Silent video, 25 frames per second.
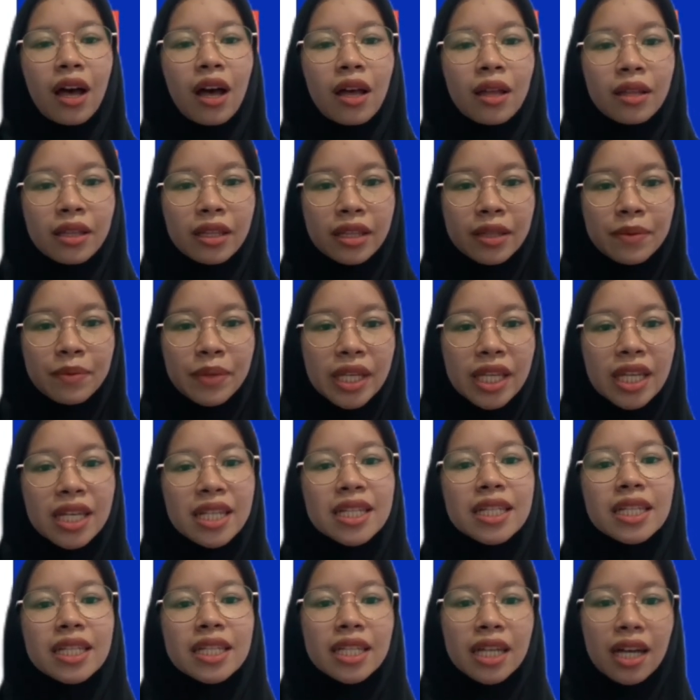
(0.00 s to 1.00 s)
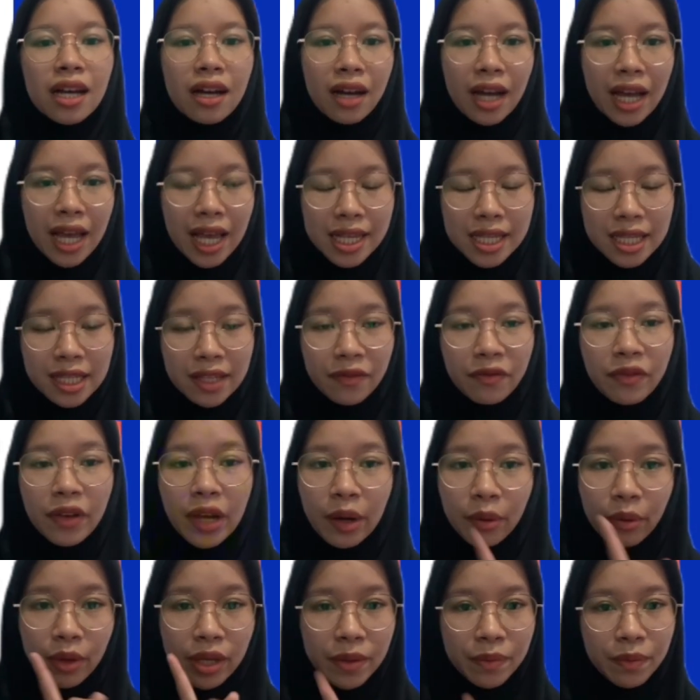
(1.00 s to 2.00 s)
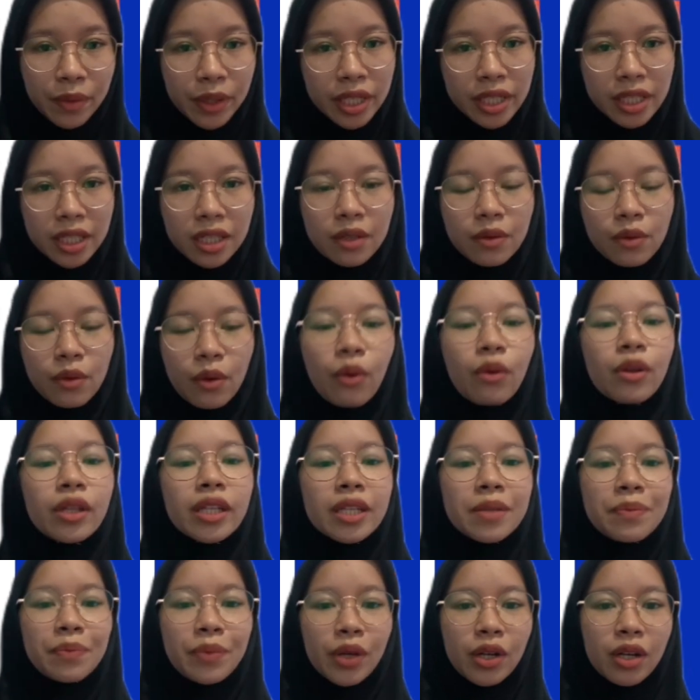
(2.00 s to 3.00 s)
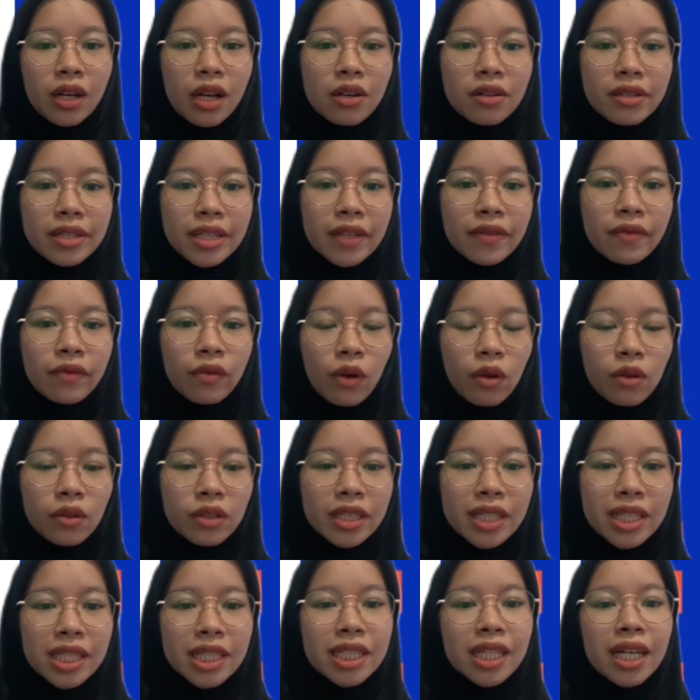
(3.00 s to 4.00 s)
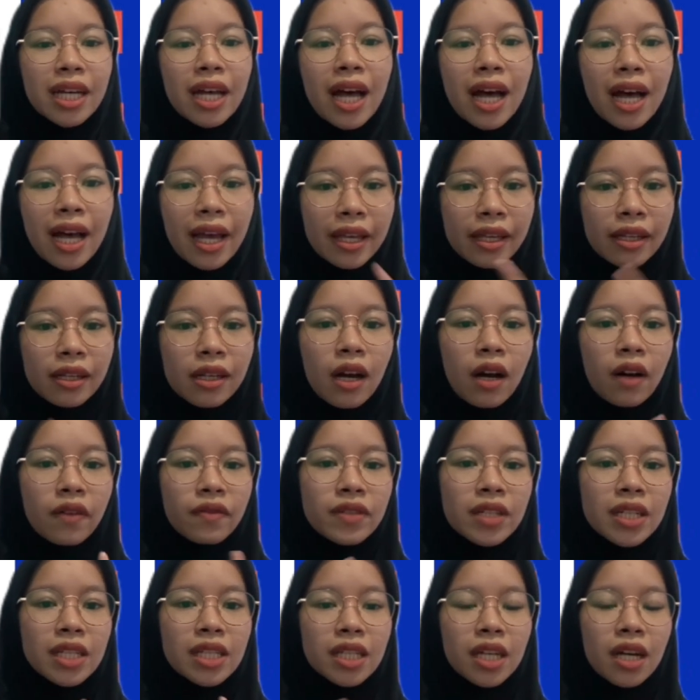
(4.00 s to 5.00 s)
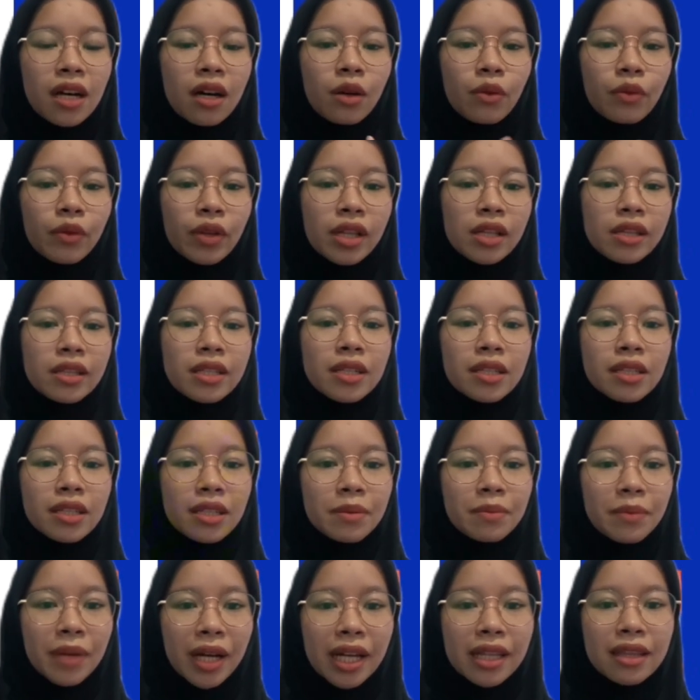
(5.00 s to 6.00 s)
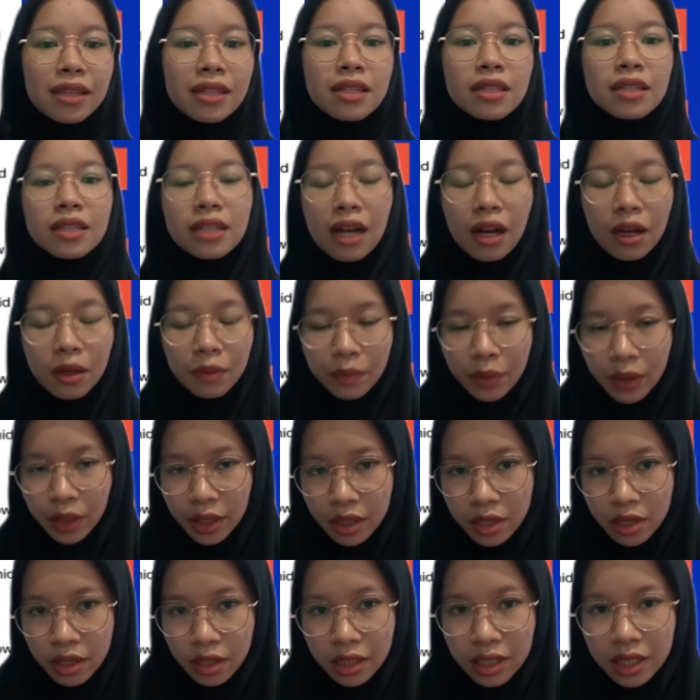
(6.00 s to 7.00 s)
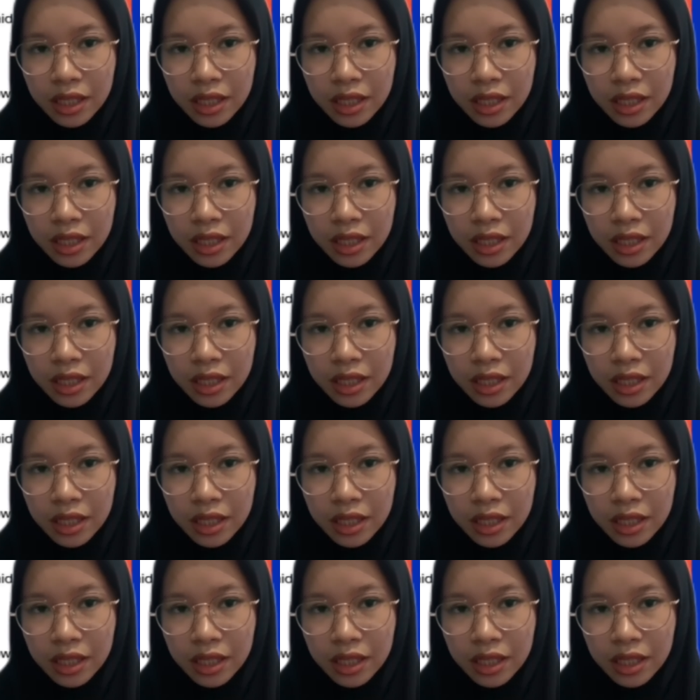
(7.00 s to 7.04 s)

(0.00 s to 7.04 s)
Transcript: Because the tongue has a very important role in pronouncing vowels, the height of the tongue will determine the sound produced.